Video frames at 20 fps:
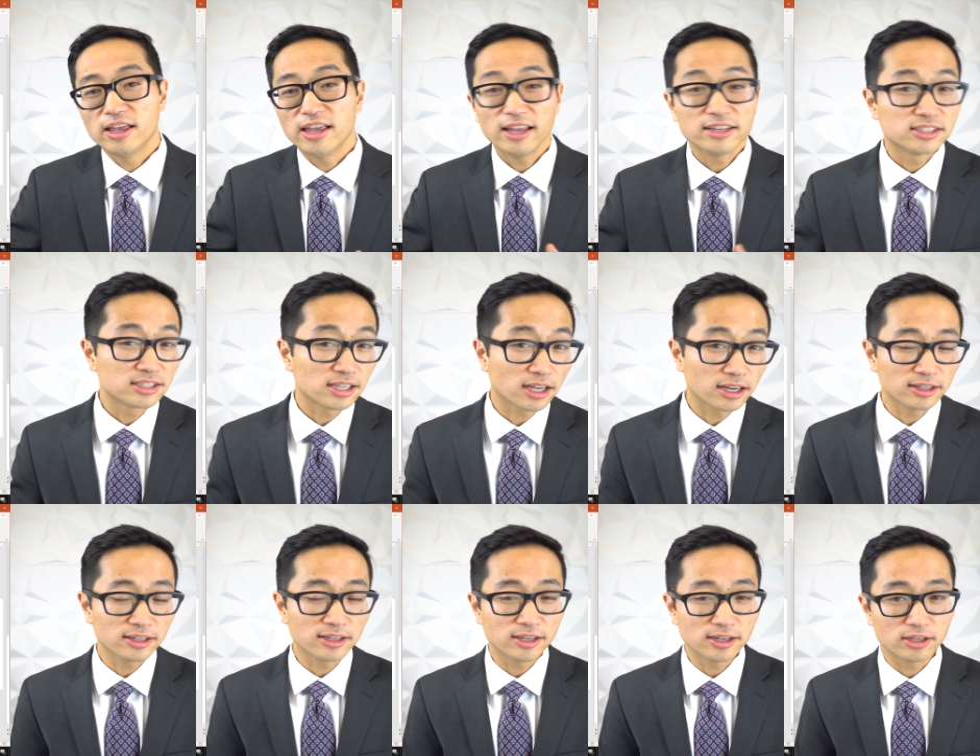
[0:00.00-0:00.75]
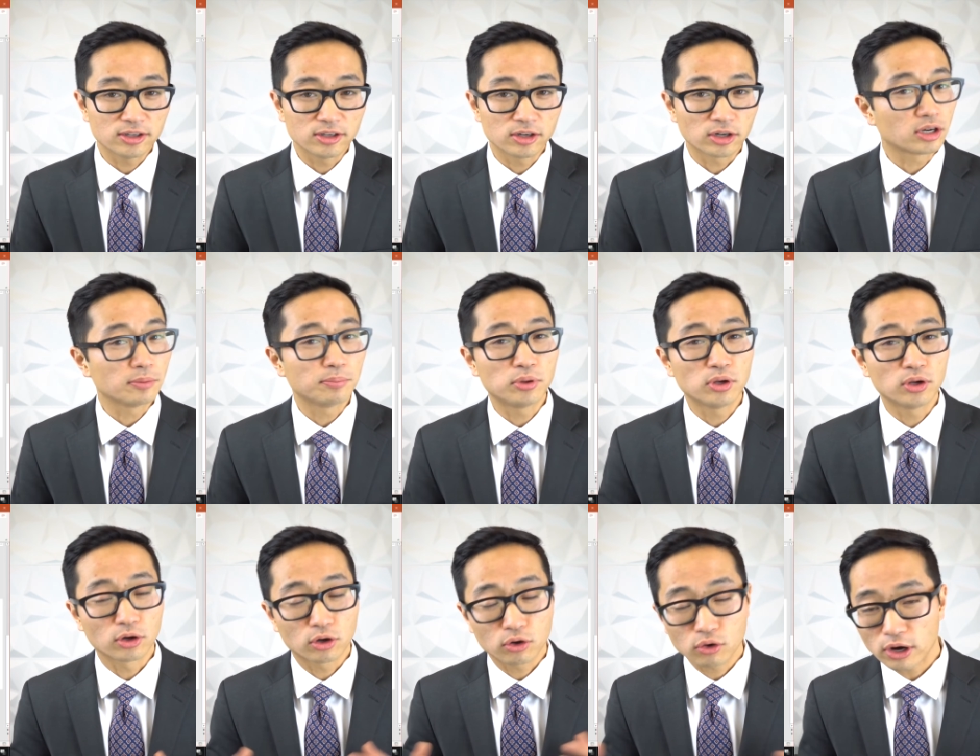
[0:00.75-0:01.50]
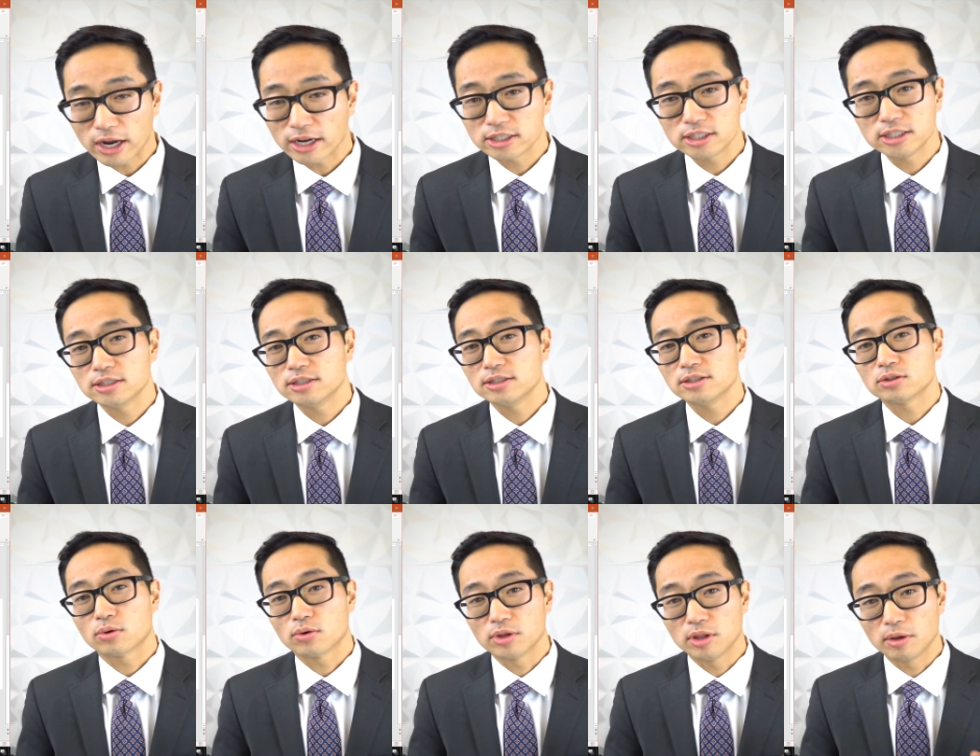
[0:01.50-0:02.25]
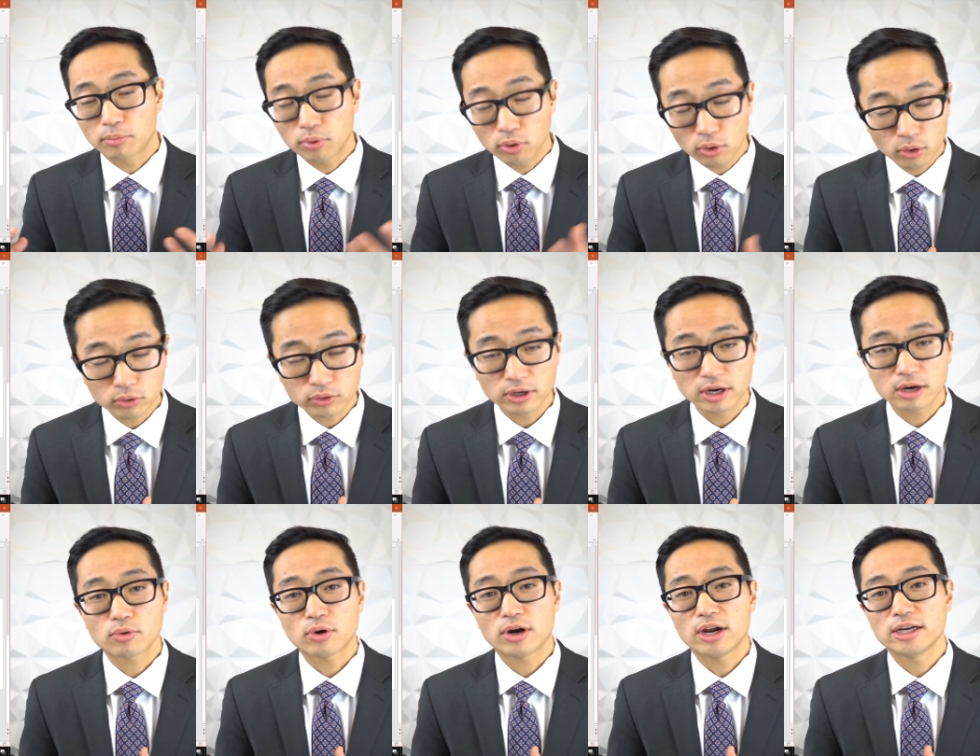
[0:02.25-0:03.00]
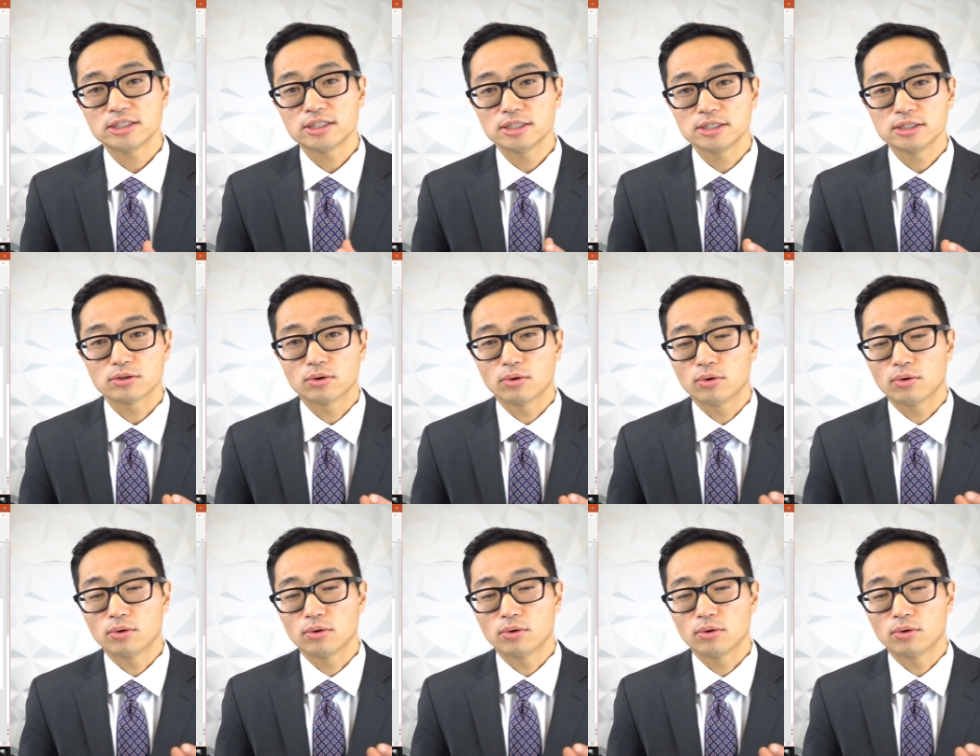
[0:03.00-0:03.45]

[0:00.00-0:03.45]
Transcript: and suddenly your computer crashes or the program crashes